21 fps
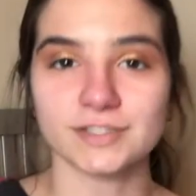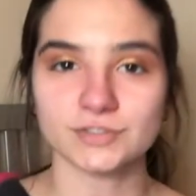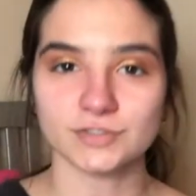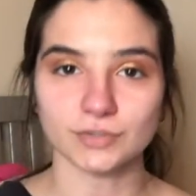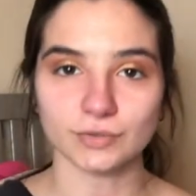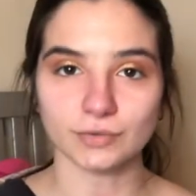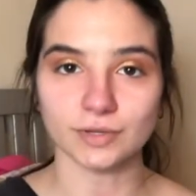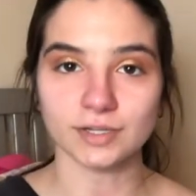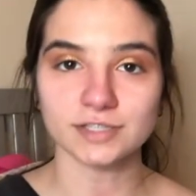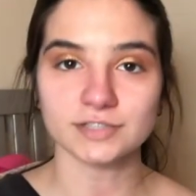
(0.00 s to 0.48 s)

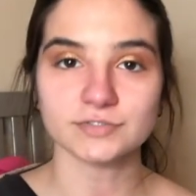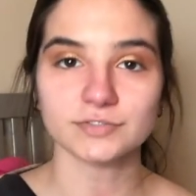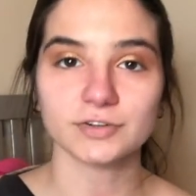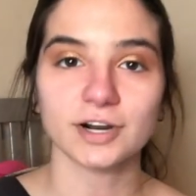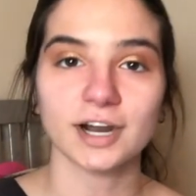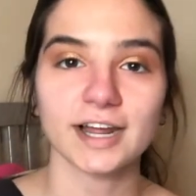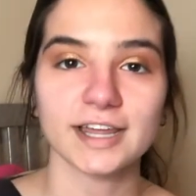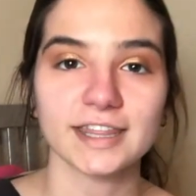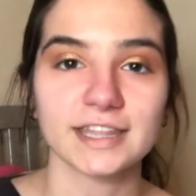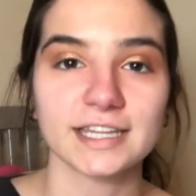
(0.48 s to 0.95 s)
so thus
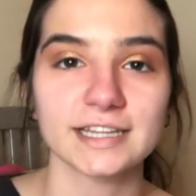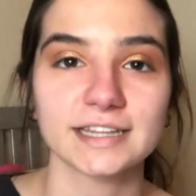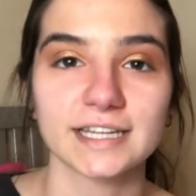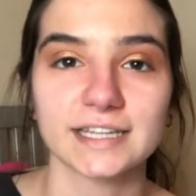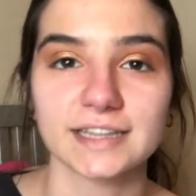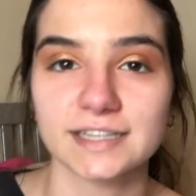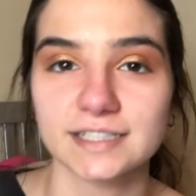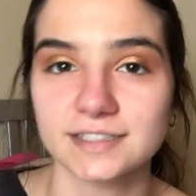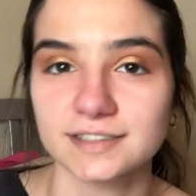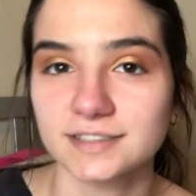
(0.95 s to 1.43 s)
far I think
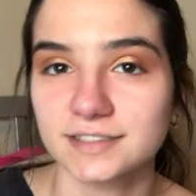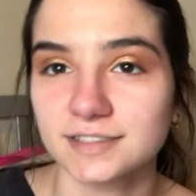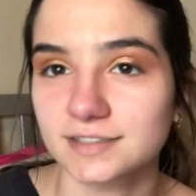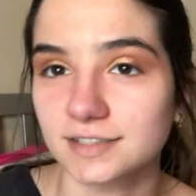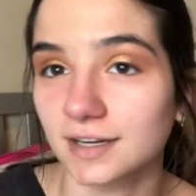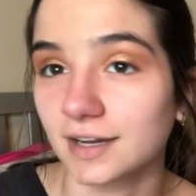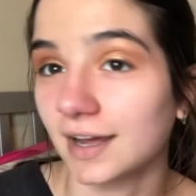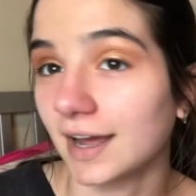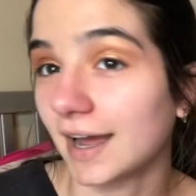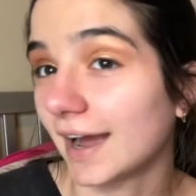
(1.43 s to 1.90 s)
that this is
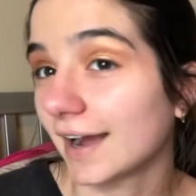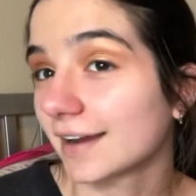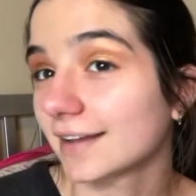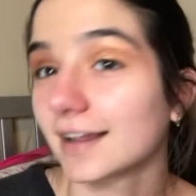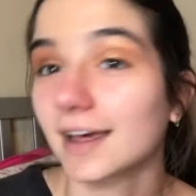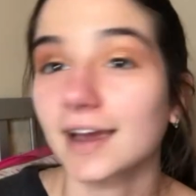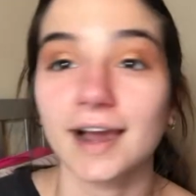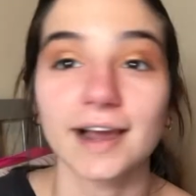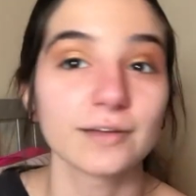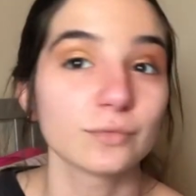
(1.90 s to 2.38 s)
a hack.
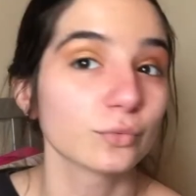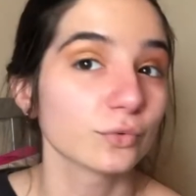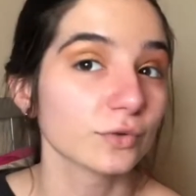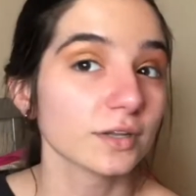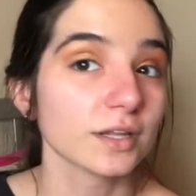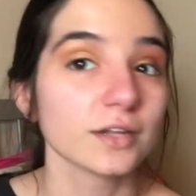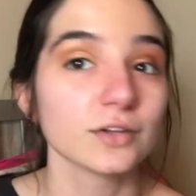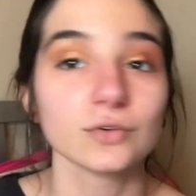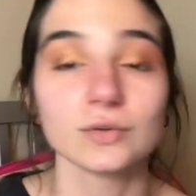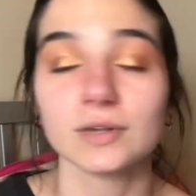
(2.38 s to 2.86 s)
Like, I
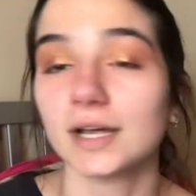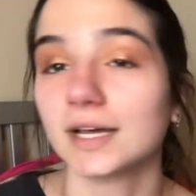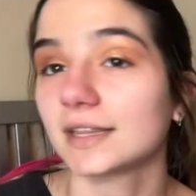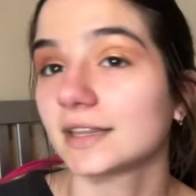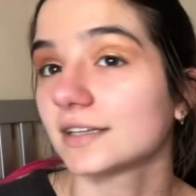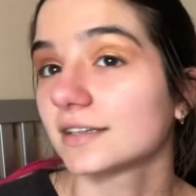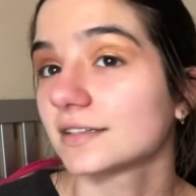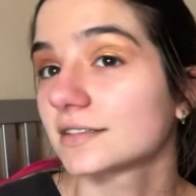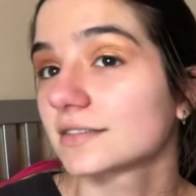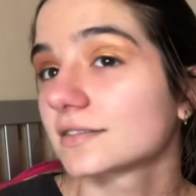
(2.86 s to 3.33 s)
really do like
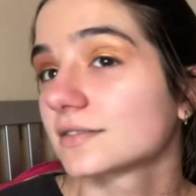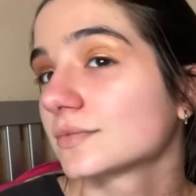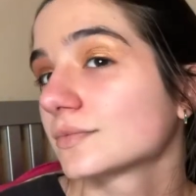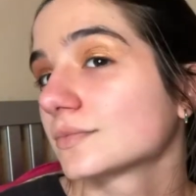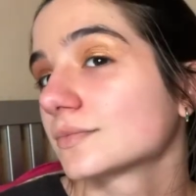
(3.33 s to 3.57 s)
this.